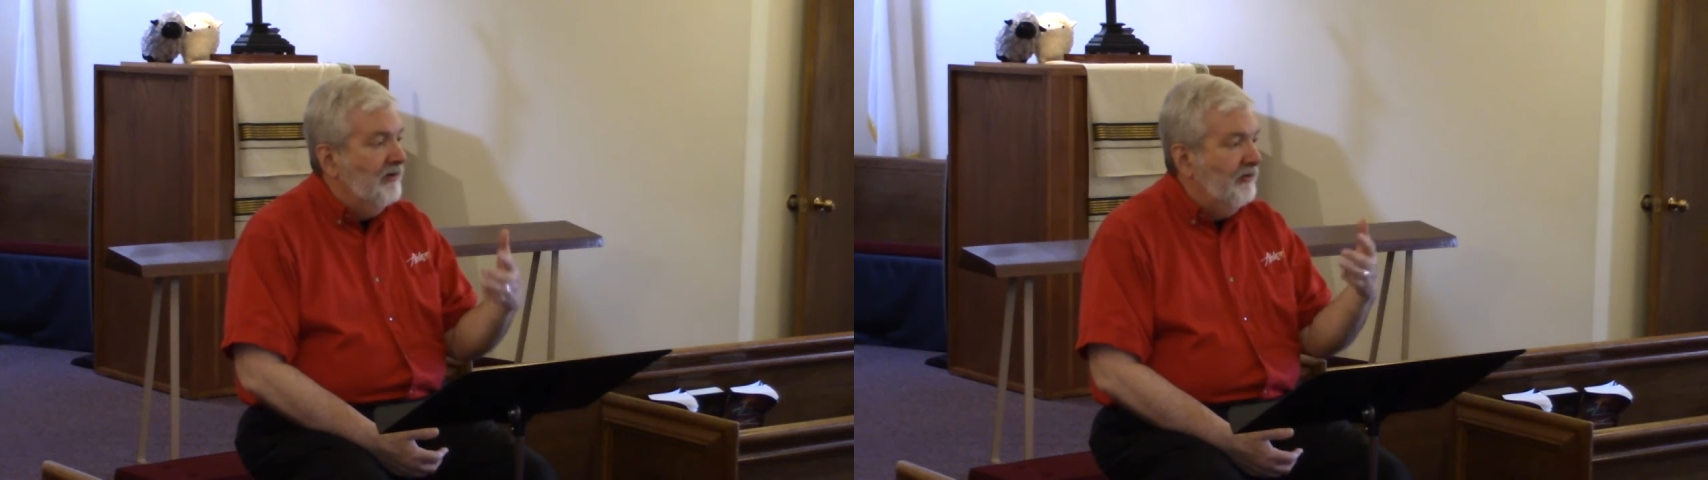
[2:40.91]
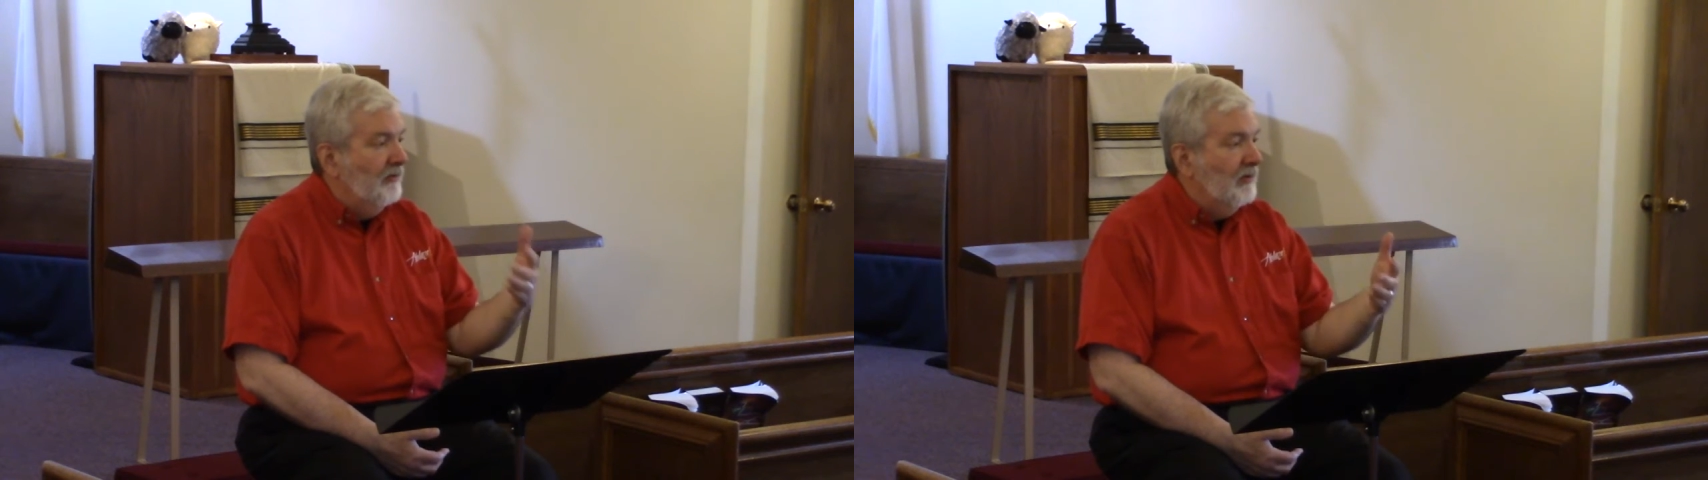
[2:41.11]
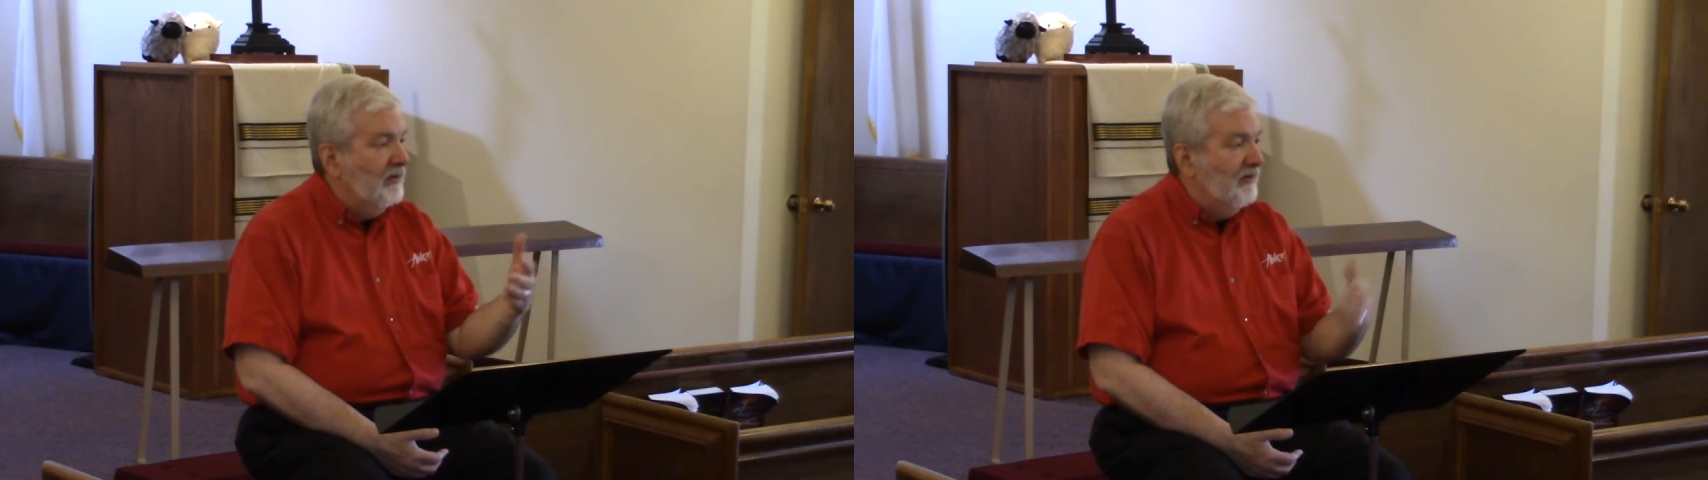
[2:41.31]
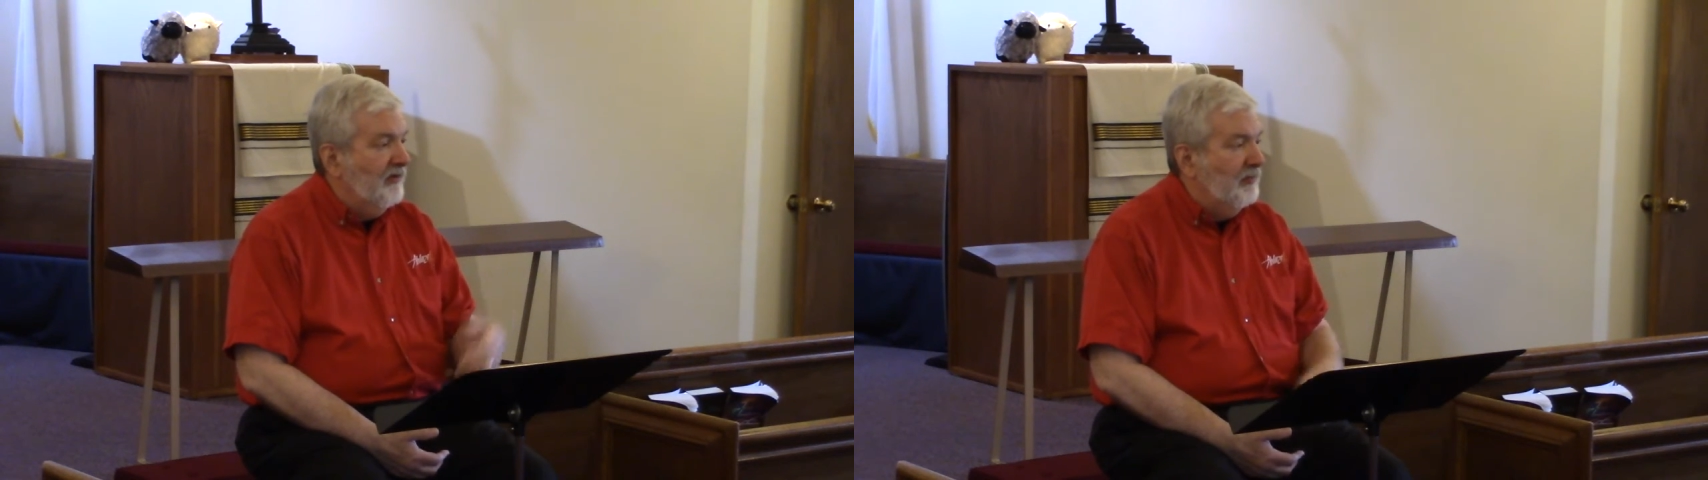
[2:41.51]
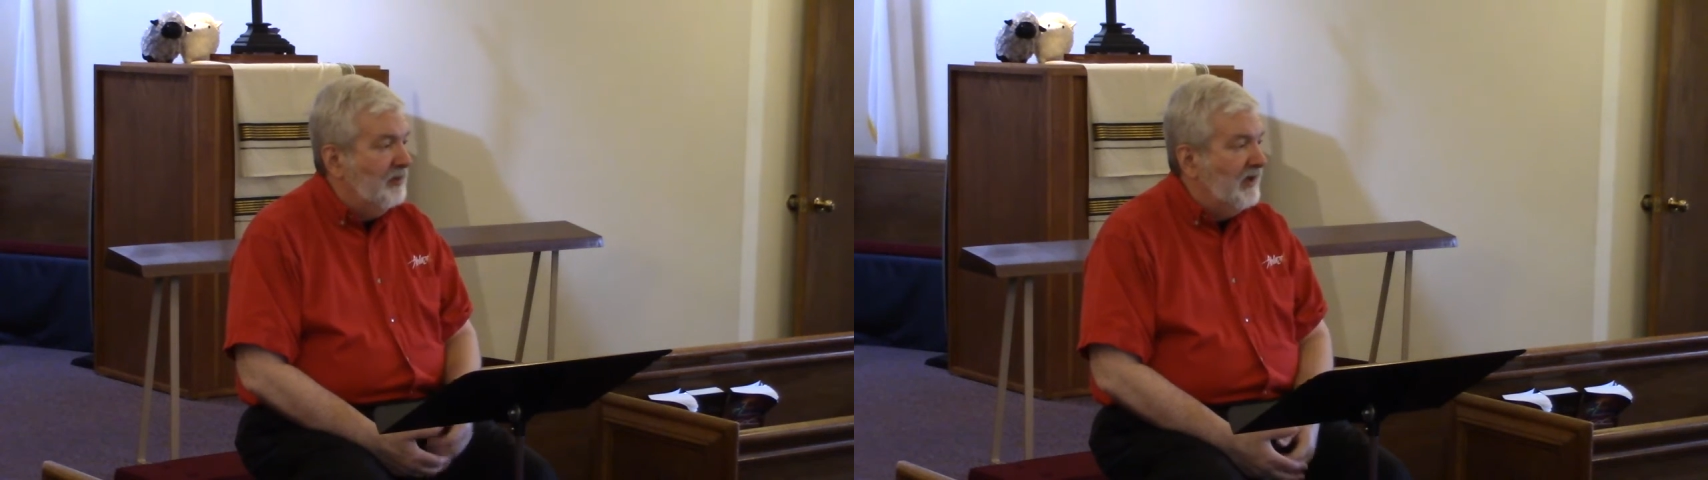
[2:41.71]
is the Lord of
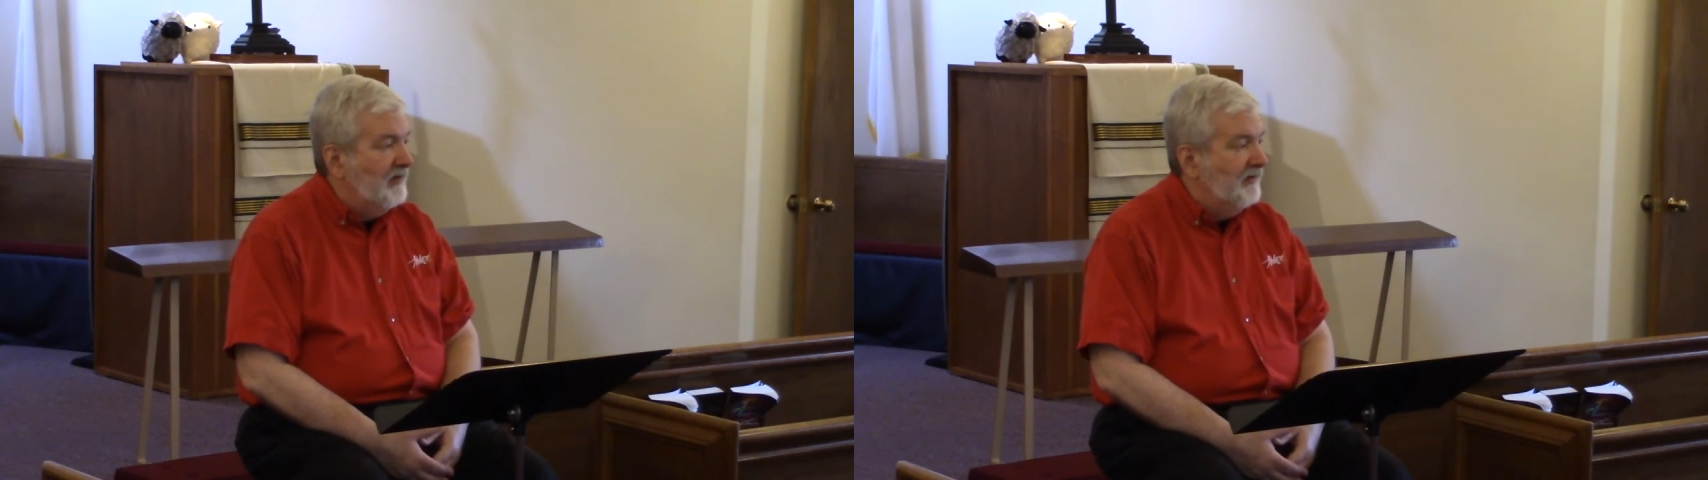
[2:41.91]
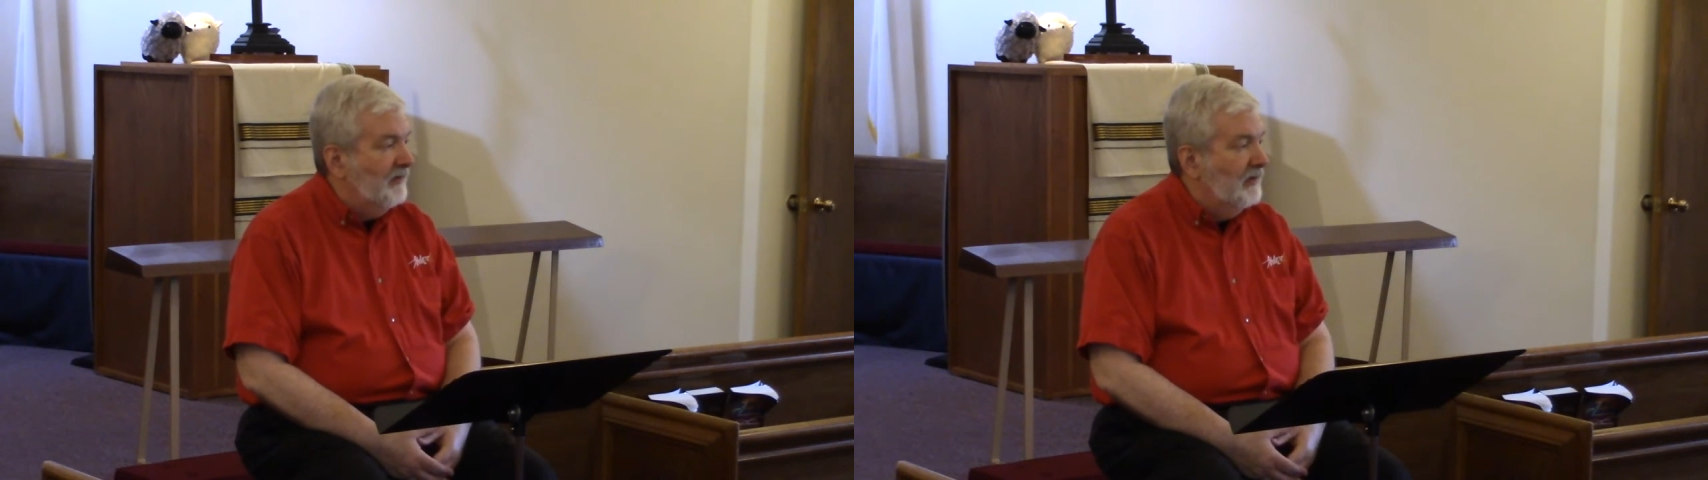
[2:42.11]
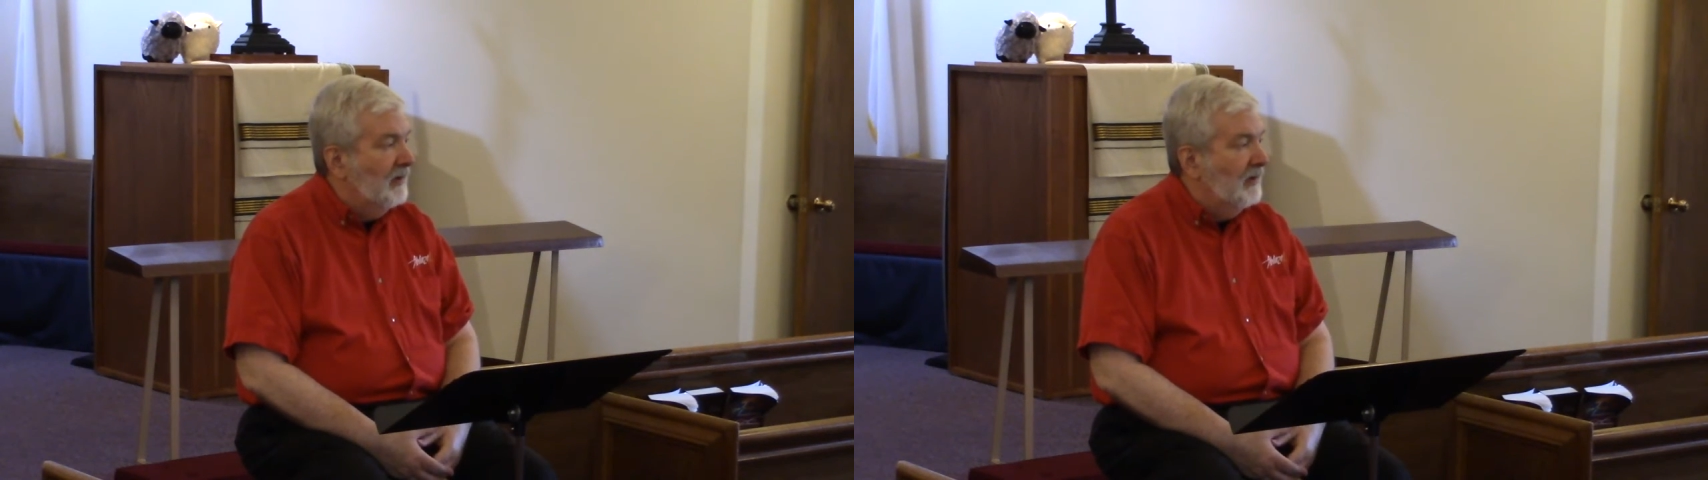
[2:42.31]
this place.